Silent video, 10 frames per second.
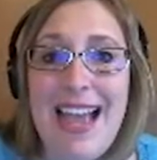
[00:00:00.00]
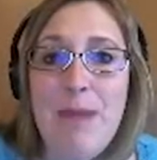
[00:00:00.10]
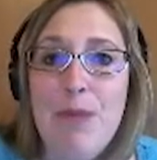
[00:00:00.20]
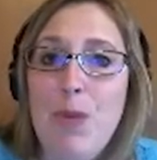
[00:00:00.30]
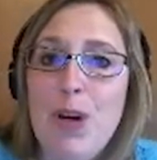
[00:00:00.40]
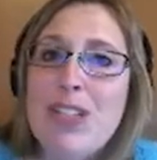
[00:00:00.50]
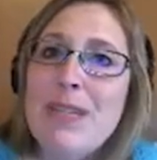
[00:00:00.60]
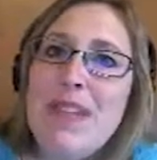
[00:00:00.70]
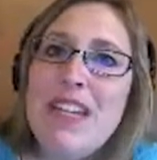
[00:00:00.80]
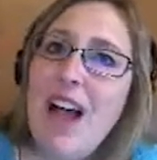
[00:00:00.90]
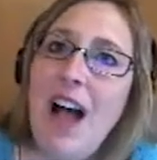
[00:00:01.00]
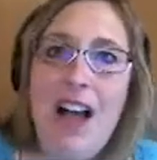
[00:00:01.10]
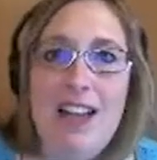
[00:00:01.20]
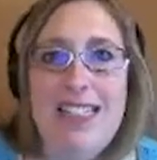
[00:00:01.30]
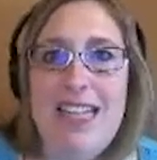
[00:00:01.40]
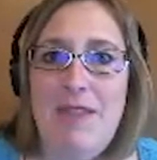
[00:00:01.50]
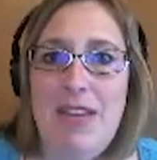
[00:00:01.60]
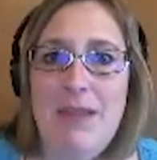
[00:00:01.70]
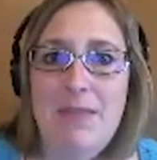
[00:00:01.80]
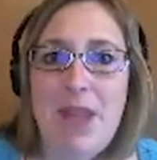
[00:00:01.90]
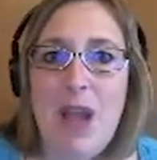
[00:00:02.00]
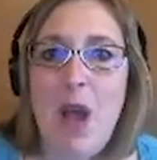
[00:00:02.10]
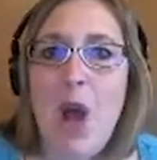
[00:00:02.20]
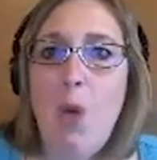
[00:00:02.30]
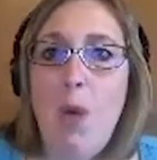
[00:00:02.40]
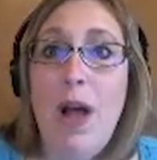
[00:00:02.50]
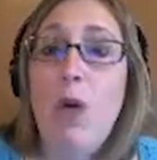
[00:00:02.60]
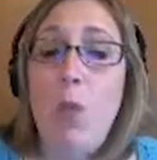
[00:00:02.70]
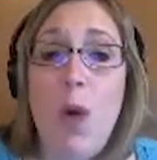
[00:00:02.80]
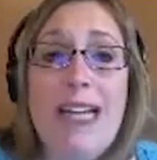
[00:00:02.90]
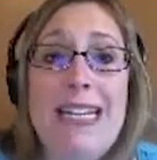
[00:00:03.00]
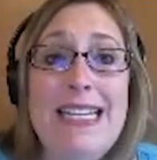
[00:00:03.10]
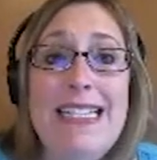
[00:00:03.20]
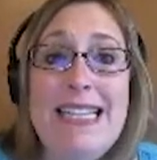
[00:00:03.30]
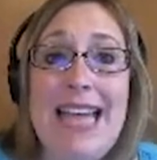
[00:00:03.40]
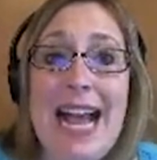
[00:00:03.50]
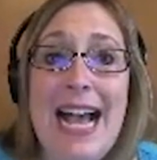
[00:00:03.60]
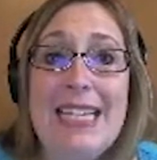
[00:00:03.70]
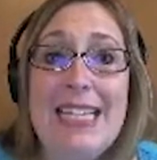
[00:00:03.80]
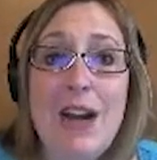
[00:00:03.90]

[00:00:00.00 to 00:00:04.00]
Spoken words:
But what are some of the cons of it? Well, one is that